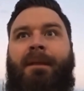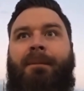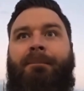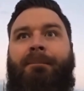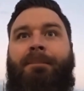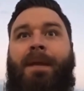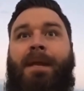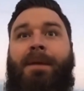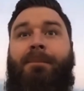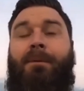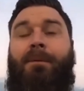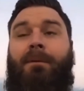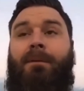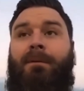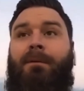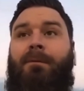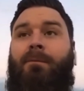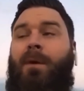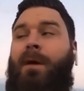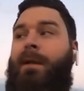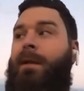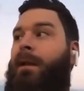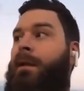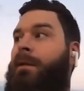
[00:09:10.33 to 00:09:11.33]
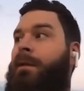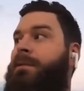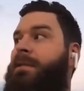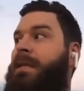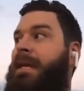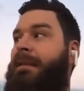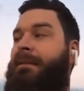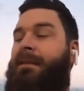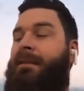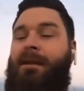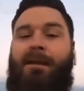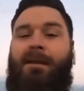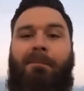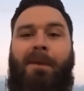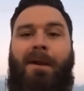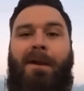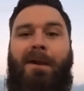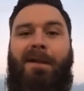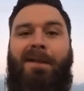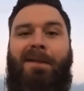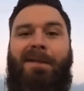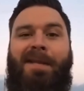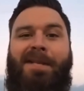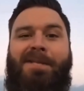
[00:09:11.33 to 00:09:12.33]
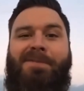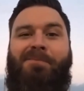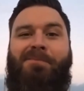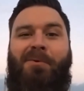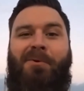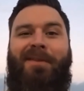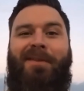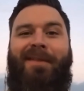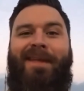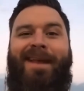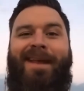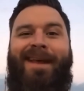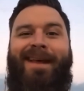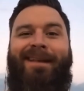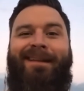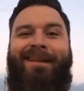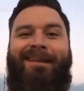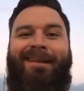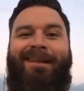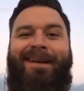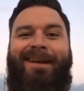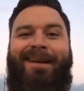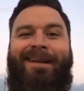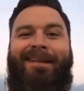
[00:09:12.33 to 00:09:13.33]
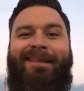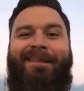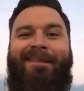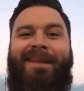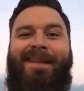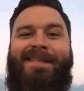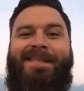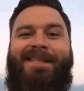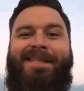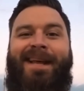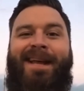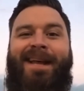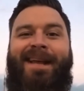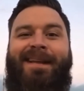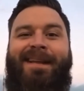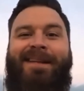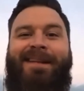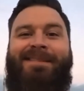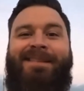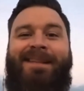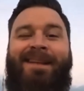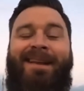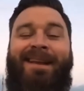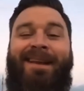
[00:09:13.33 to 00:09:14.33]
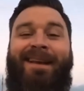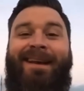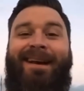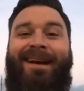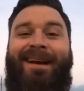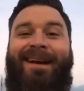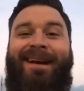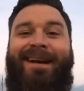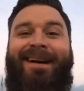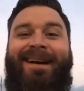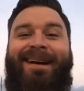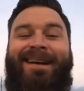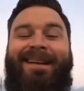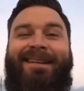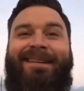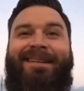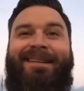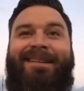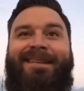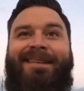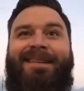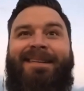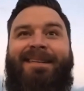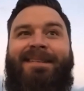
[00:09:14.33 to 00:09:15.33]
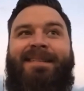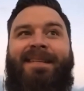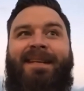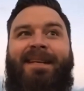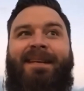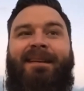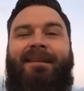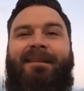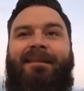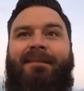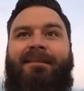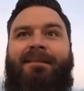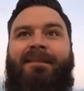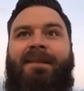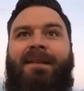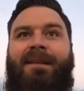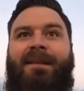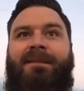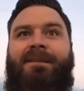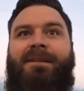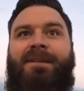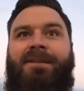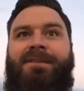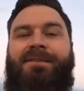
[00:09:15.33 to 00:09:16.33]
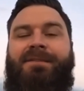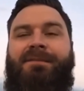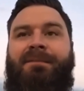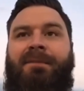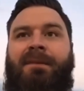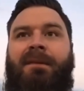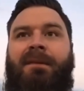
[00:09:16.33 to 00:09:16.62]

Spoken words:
people, and quite honestly, I think America needs more of that these days to just,